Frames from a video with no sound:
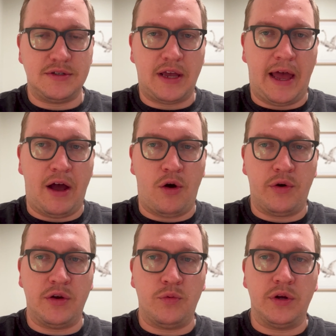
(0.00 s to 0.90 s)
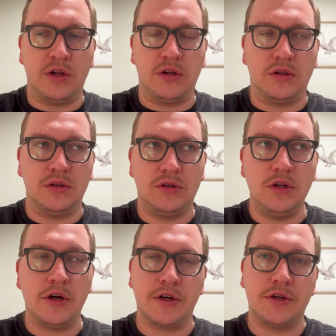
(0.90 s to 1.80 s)
how it will
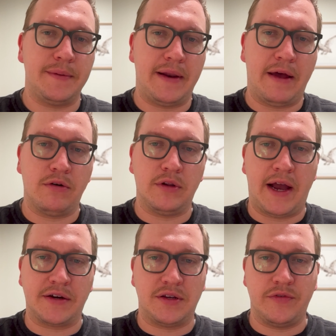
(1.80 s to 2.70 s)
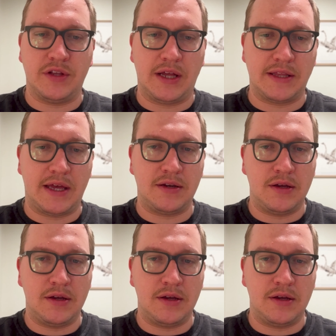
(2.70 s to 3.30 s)
look and how it'll act and everything like that.